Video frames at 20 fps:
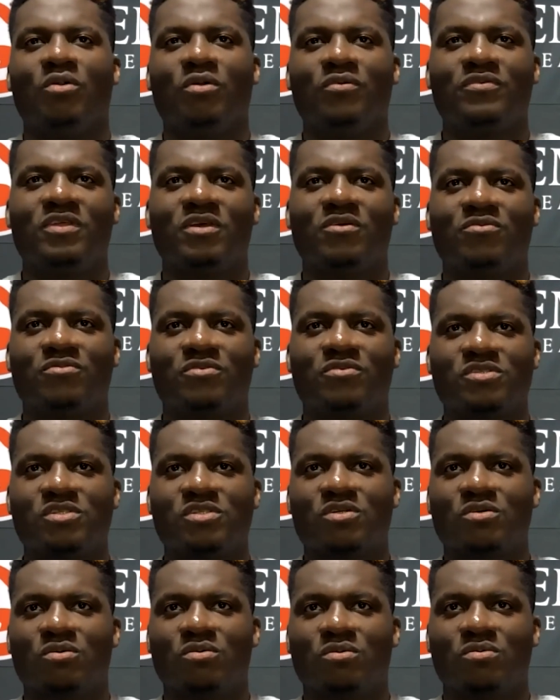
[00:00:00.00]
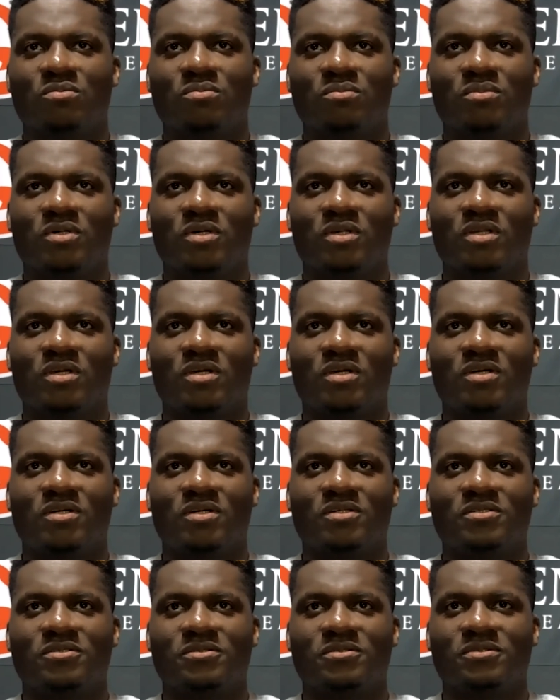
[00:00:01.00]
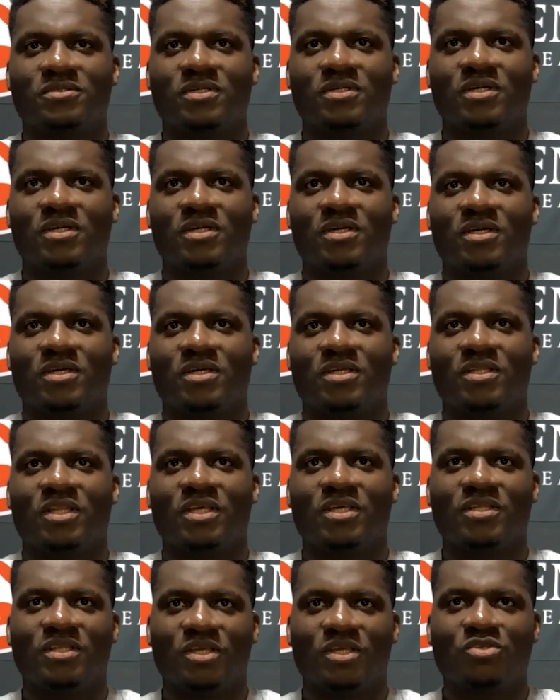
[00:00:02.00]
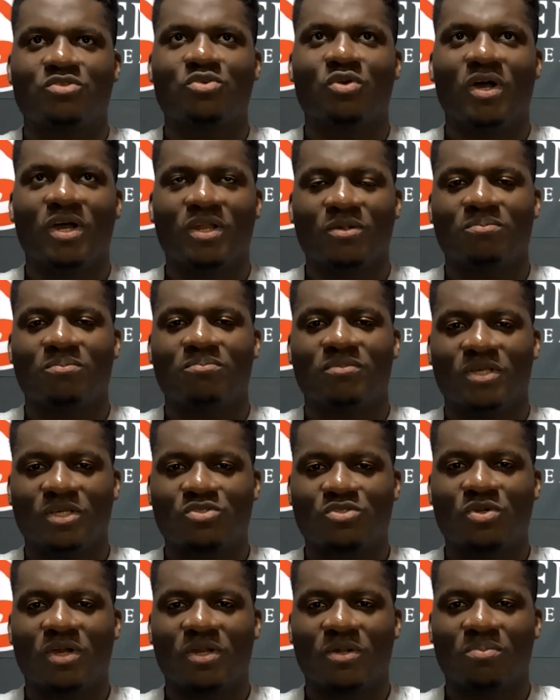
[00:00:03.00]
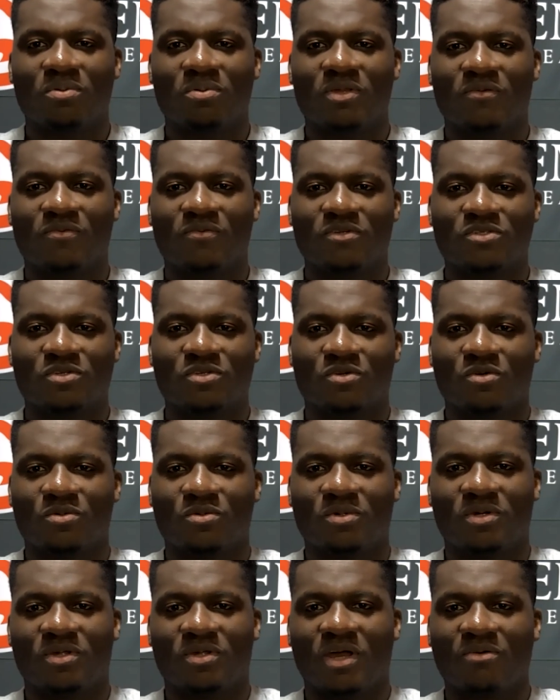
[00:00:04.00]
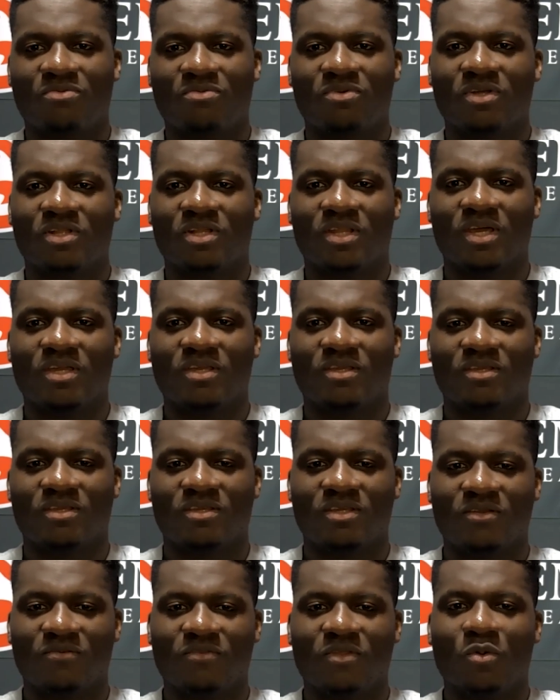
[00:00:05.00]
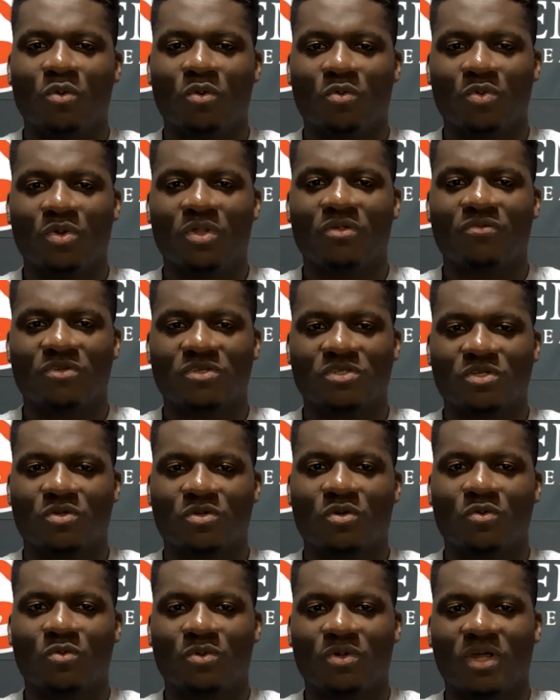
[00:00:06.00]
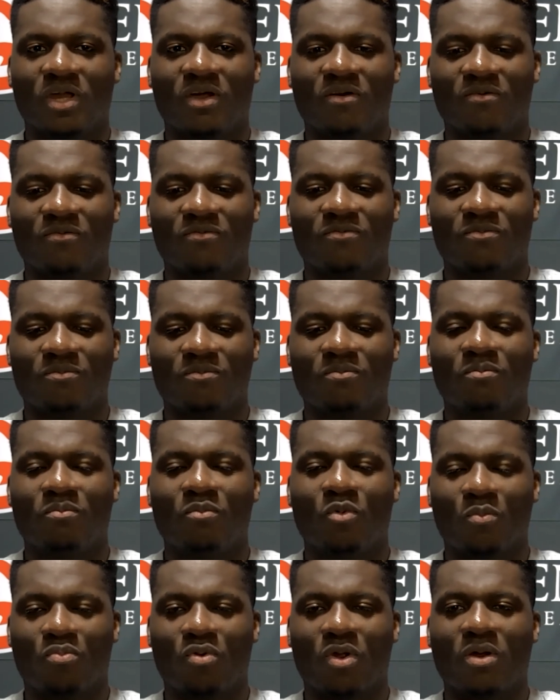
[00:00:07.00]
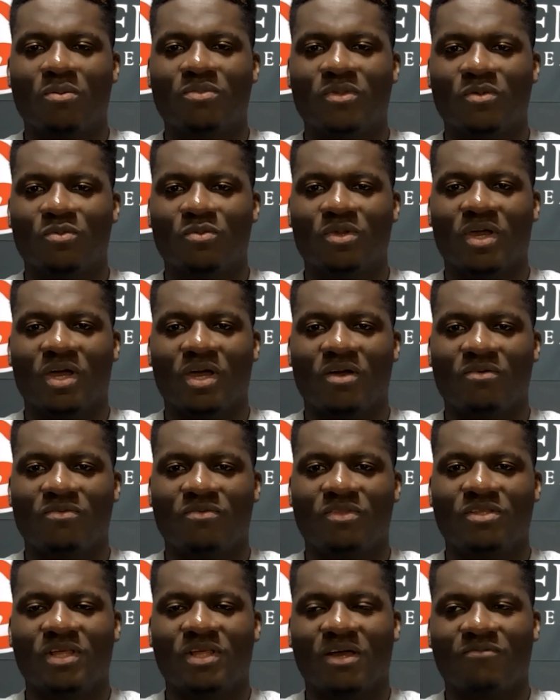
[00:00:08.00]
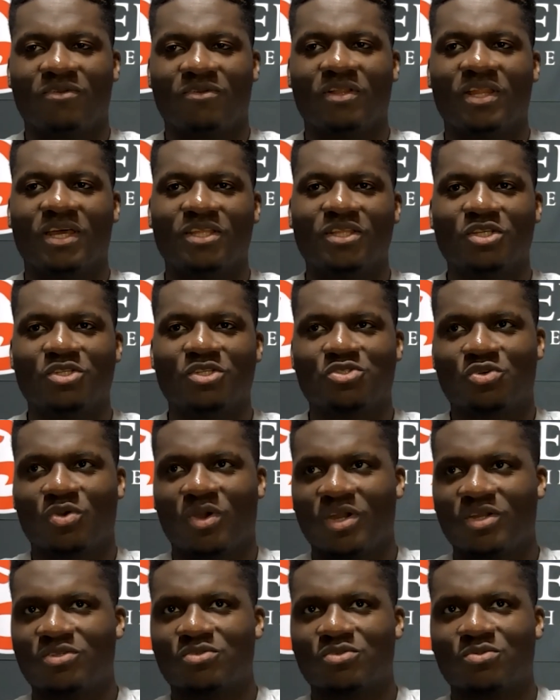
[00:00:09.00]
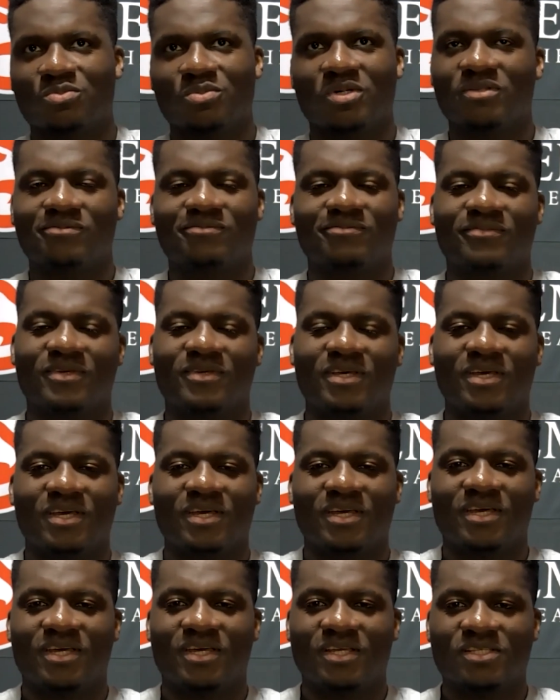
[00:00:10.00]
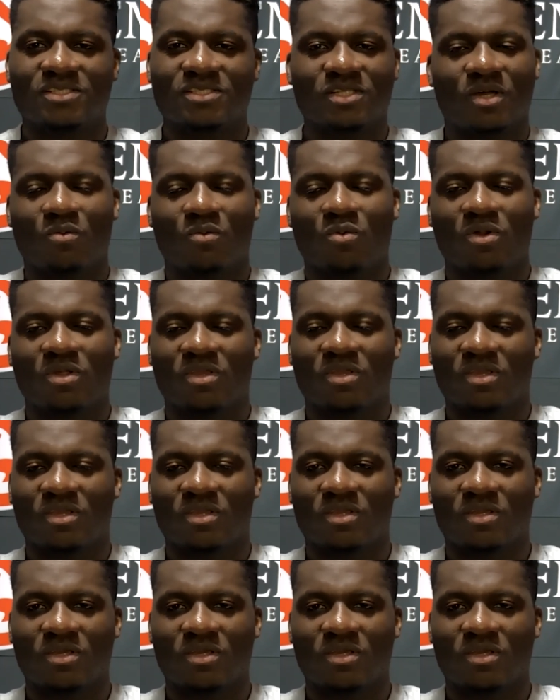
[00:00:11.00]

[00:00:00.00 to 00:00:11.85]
if they're physical, but they're trying to play physical. I feel like if they were really physical, we have more problems than we have. I feel like they're trying to, but it's not working.